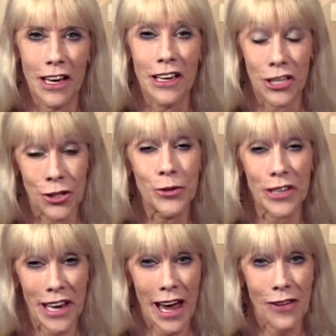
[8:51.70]
You
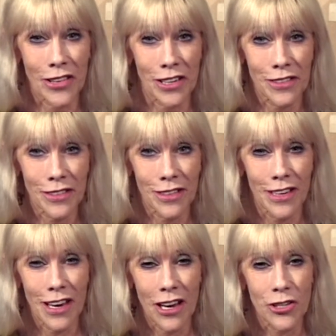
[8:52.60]
can have it.
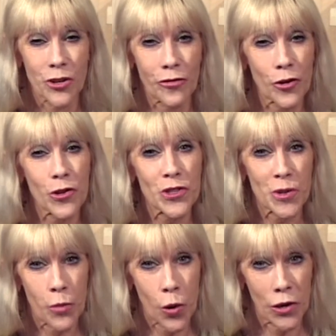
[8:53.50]
To further
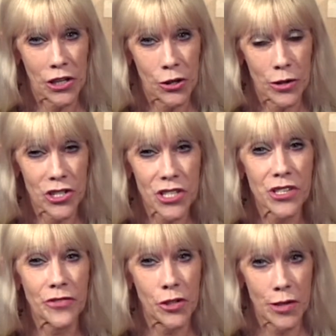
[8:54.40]
support you, in just a
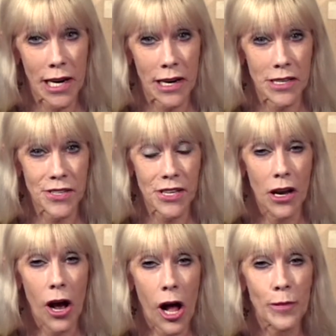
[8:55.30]
few days,
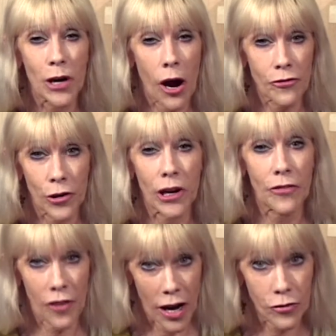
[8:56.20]
I'll be offering a
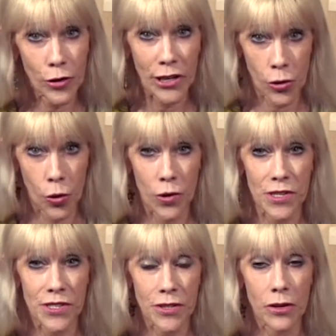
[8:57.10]
5-week
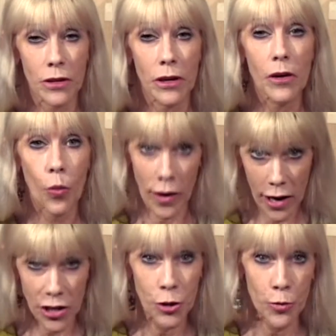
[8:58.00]
course,
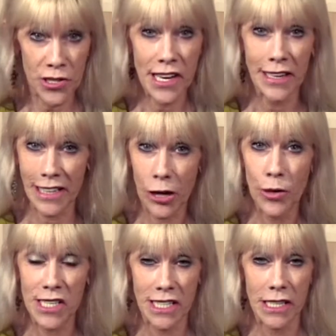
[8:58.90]
100%
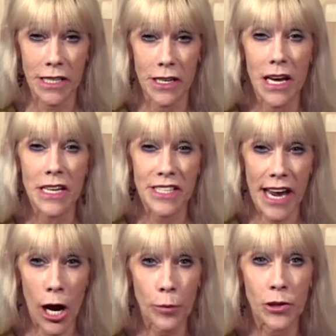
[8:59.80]
guaranteed, to
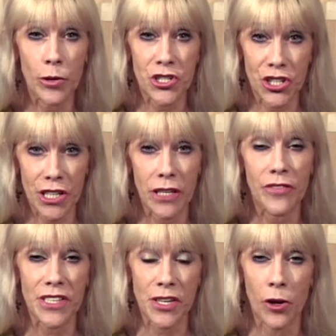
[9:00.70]
help you achieve
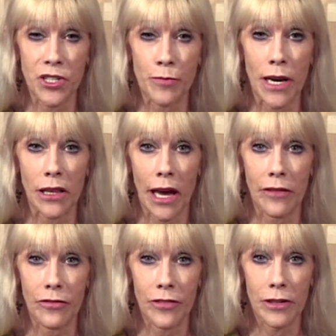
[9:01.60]
this ultimate life.